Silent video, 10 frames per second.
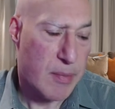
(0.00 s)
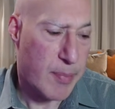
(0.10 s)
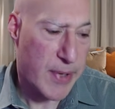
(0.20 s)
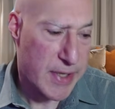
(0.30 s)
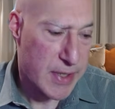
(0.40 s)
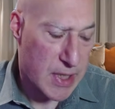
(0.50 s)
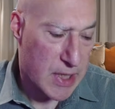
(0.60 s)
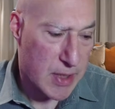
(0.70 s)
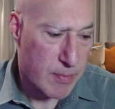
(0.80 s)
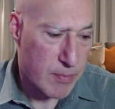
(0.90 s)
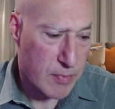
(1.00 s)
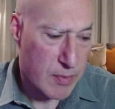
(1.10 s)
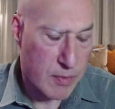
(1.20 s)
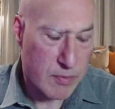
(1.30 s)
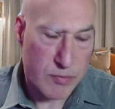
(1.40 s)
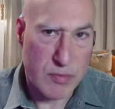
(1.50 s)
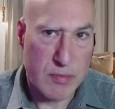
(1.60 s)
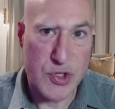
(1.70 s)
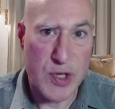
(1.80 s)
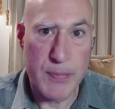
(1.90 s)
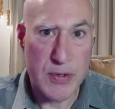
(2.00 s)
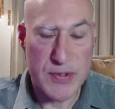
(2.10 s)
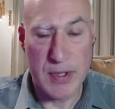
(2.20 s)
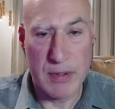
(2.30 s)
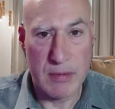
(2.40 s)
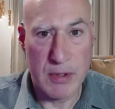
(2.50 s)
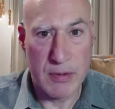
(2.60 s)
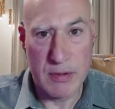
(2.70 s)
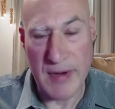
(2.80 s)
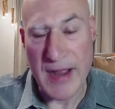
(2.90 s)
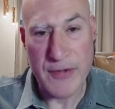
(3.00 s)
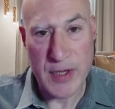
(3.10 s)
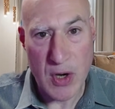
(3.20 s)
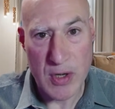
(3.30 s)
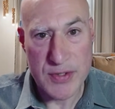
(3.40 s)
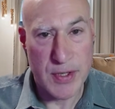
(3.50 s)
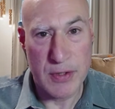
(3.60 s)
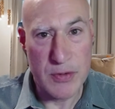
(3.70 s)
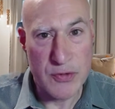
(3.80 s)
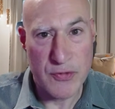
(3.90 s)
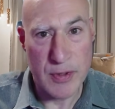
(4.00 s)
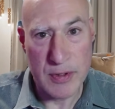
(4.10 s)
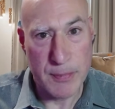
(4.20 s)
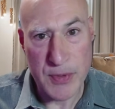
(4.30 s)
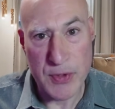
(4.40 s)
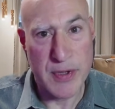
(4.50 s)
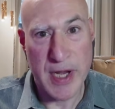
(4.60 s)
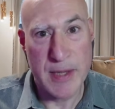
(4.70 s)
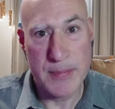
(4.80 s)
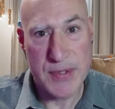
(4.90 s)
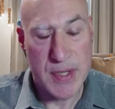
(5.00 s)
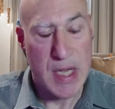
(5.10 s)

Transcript: But GPUs, the graphic cards that are used for computer games,